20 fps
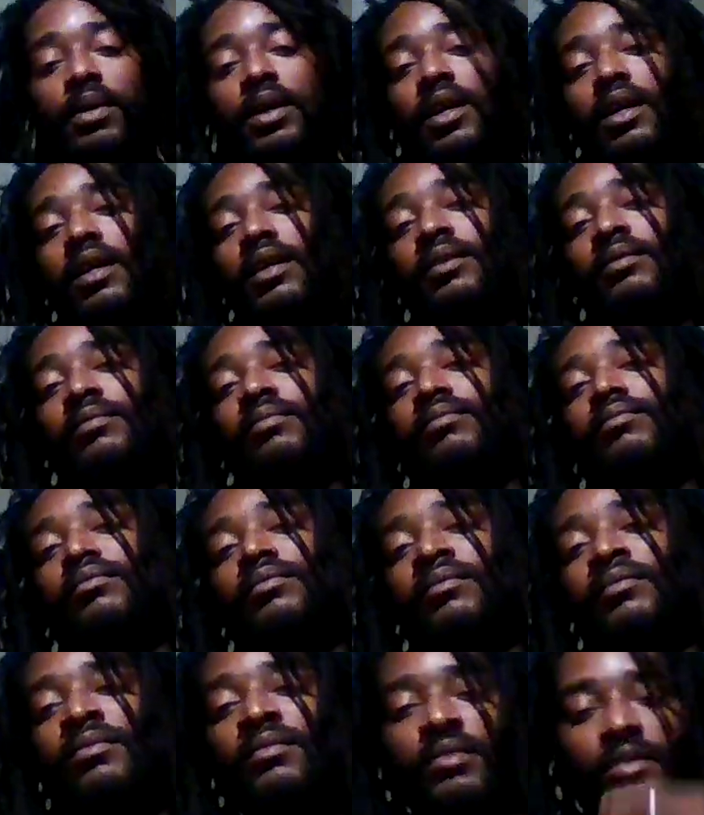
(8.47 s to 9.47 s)
man.
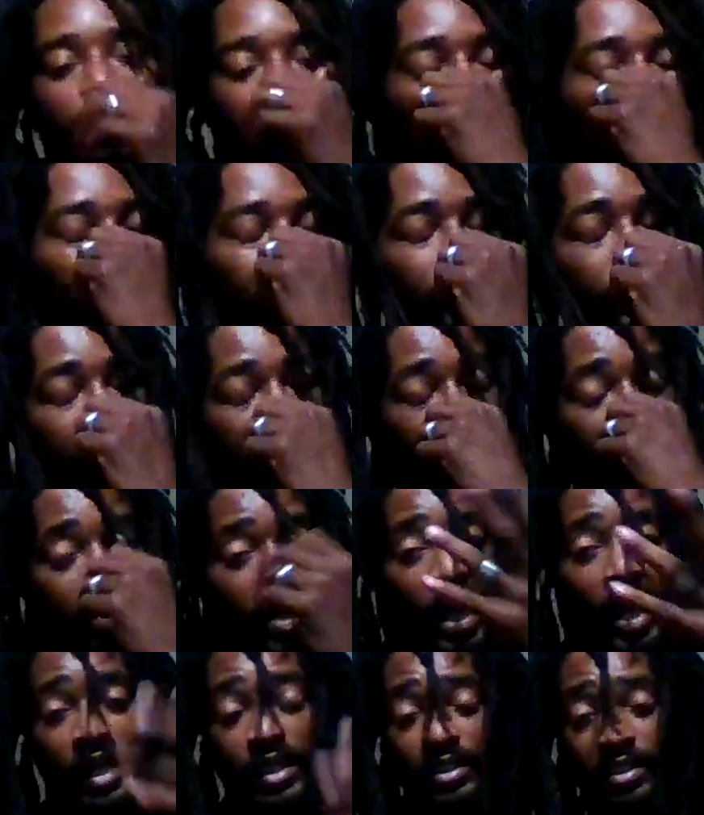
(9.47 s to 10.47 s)
That shit
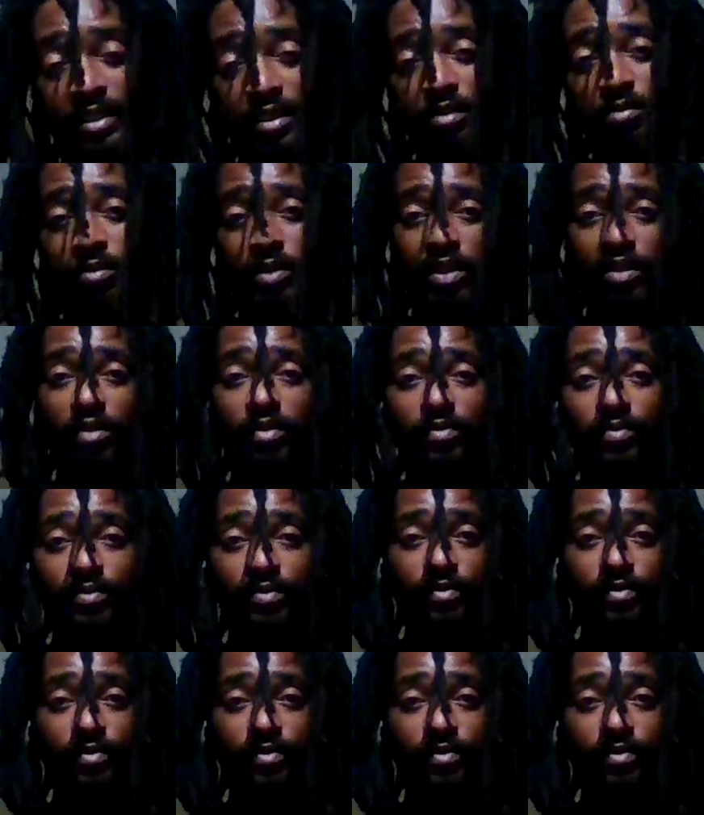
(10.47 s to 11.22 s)
crazy to me.